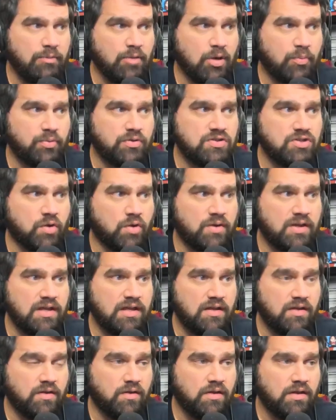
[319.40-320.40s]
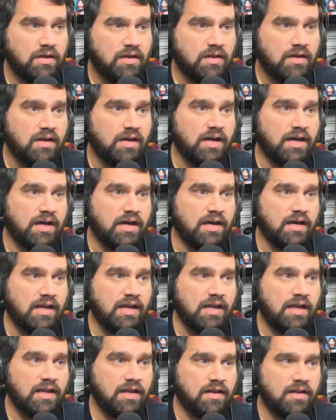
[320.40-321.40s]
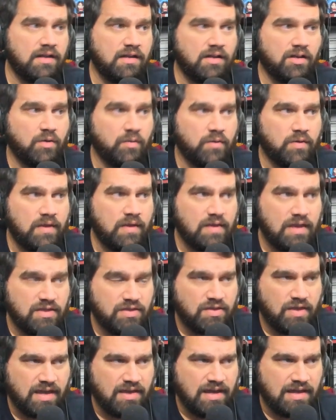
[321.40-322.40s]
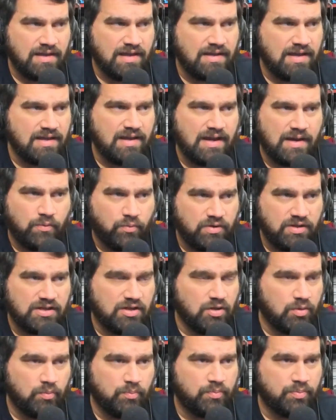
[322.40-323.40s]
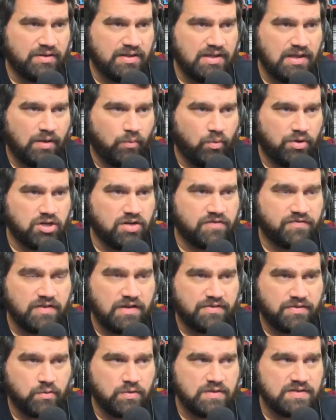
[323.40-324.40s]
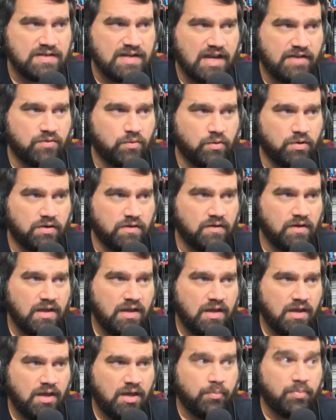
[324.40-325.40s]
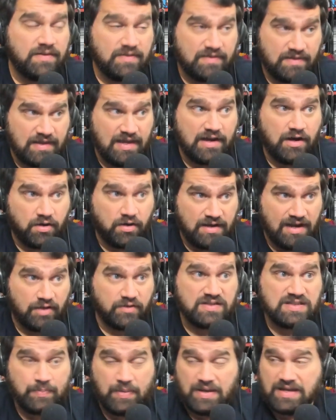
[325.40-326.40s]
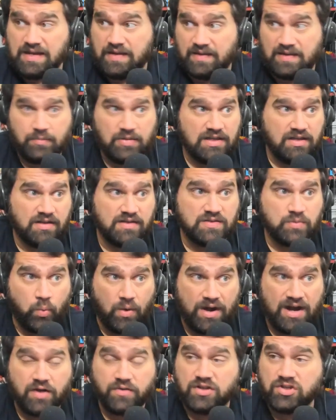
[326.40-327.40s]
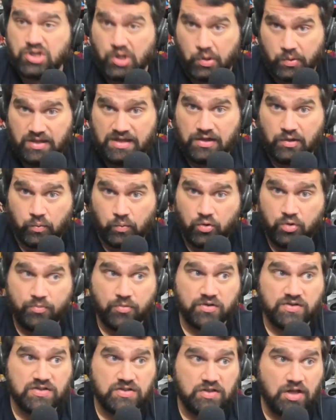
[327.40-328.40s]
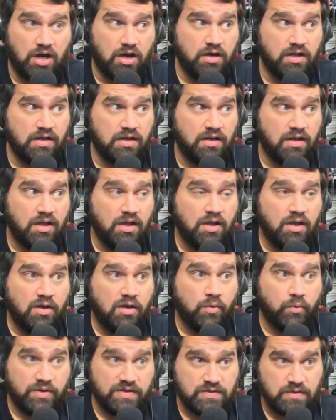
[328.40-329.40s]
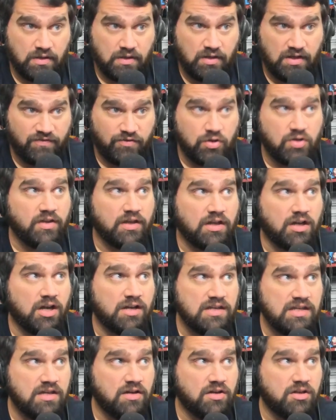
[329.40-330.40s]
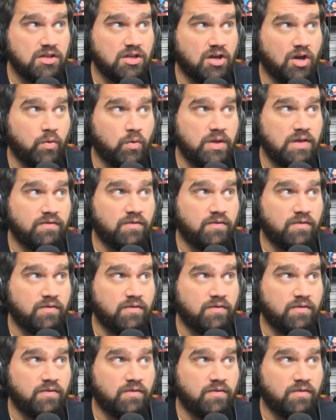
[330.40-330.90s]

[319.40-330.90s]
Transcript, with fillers: they came up with Jonah Hill. Uh, and you know, then they. Th- I, I, I really don't believe. I wonder if they threw this in afterwards, but they are now speculating because where the Jonah Hill rumor started was was if you click on here, you